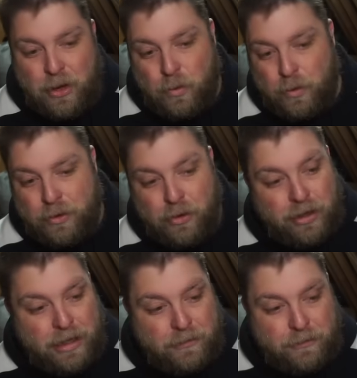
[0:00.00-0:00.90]
with
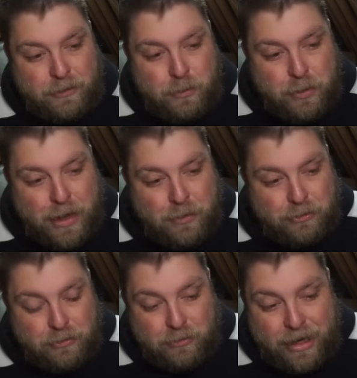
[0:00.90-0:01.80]
only a few
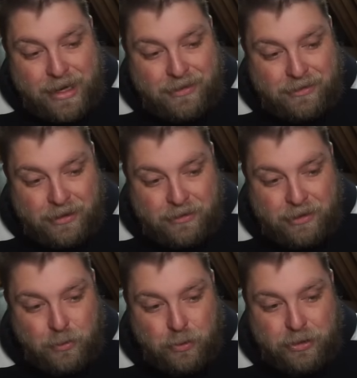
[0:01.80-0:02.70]
thousand ratings,
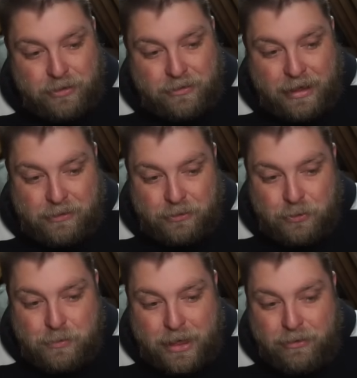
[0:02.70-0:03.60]
it wouldn't take
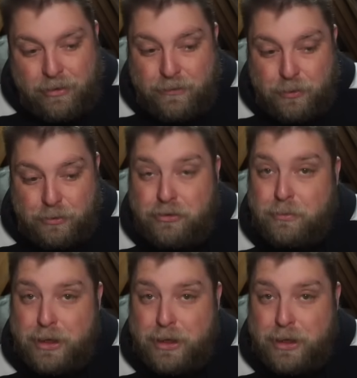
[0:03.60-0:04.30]
too many reviews to be